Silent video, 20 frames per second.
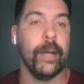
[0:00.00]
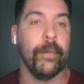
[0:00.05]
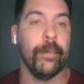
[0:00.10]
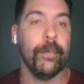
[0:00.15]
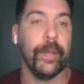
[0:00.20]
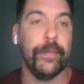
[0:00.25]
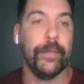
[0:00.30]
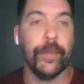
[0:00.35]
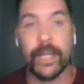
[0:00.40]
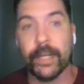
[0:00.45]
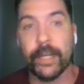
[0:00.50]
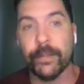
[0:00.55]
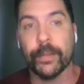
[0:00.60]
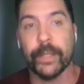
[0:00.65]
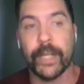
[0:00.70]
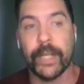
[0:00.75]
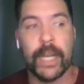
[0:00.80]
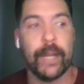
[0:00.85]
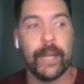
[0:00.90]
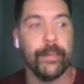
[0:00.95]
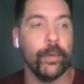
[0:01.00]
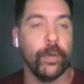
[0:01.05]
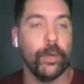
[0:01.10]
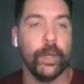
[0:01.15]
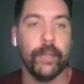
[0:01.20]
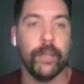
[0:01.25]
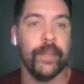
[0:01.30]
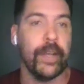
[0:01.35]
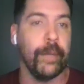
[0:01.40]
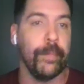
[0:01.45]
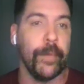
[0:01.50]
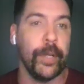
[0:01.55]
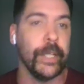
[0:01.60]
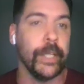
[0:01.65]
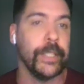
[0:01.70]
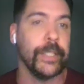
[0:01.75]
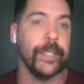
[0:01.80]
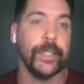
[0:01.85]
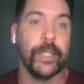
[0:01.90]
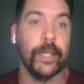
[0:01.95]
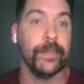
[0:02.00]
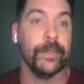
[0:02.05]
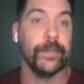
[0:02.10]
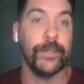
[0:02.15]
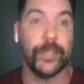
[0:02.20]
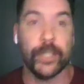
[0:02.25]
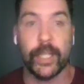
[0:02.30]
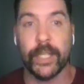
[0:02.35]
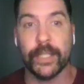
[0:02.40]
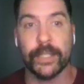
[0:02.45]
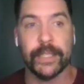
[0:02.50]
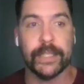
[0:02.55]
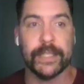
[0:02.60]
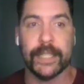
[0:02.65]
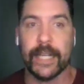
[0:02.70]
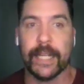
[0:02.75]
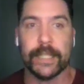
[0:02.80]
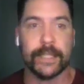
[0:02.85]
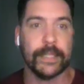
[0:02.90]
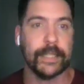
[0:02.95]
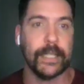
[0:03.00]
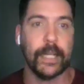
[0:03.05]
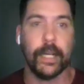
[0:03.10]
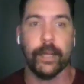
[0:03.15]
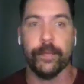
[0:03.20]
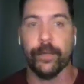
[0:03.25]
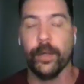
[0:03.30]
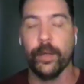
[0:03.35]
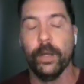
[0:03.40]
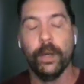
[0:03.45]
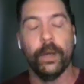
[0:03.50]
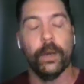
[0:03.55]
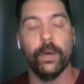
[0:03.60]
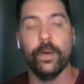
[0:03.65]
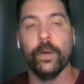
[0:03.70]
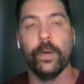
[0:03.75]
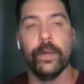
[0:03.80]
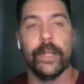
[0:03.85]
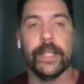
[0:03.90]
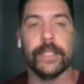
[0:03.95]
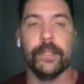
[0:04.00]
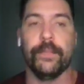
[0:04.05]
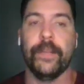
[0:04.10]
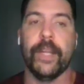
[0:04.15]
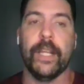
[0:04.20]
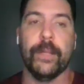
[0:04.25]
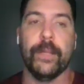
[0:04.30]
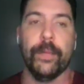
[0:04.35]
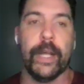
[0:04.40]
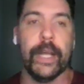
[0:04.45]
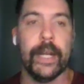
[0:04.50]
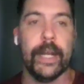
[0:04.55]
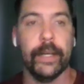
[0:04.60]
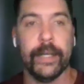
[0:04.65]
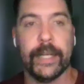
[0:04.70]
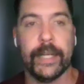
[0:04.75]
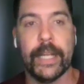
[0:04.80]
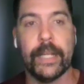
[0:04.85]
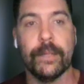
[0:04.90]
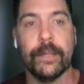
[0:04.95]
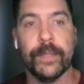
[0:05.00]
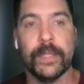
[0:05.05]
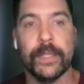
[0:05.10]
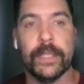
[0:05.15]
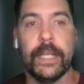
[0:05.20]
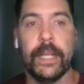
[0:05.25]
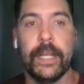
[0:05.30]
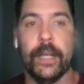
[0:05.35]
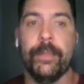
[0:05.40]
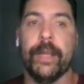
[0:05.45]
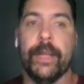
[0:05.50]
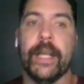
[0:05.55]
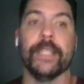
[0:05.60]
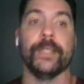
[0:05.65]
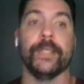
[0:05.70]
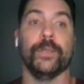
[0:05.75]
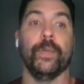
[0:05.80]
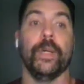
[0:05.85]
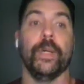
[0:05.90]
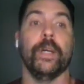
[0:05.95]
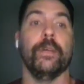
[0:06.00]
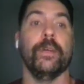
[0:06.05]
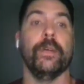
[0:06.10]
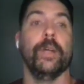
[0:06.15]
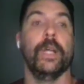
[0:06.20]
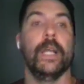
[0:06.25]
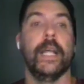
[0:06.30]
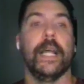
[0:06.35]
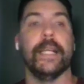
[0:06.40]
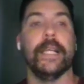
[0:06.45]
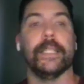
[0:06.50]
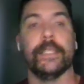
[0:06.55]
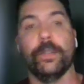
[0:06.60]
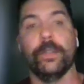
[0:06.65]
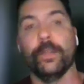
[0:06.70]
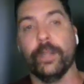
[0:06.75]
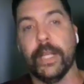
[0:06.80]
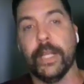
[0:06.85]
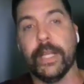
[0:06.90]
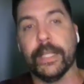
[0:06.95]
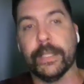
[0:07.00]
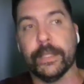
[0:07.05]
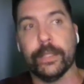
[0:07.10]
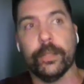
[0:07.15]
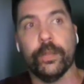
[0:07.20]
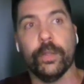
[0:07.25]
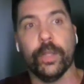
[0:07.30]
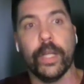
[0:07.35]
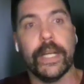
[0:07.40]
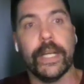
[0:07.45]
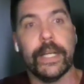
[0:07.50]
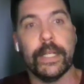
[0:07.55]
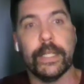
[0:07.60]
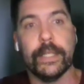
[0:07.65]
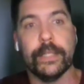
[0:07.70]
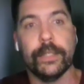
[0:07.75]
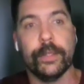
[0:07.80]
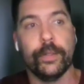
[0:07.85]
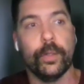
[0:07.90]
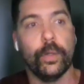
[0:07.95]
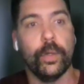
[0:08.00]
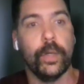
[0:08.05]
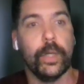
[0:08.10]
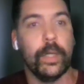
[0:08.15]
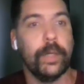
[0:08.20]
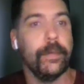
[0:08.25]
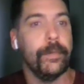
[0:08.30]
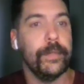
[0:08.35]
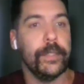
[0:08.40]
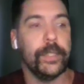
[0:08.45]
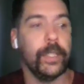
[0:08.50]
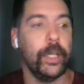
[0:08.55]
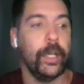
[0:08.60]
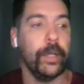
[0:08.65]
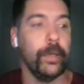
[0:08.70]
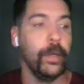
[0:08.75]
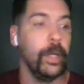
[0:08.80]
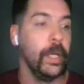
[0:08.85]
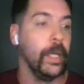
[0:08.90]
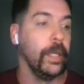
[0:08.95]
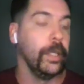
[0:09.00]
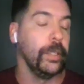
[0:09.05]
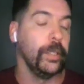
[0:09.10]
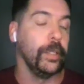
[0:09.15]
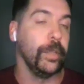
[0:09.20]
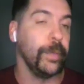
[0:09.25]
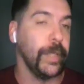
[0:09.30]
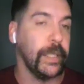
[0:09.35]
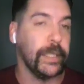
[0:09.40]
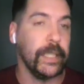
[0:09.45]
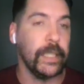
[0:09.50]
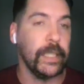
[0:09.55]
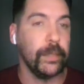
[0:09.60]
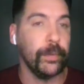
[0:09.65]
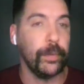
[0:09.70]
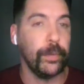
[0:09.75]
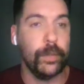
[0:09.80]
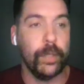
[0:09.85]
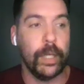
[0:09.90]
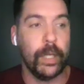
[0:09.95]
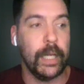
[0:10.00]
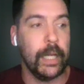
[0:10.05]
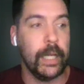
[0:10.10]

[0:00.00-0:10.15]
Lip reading: if you come to a game, all of our merch in terms of jerseys, hats, scarf, all that's available at our games, as well as an online store. So super accessible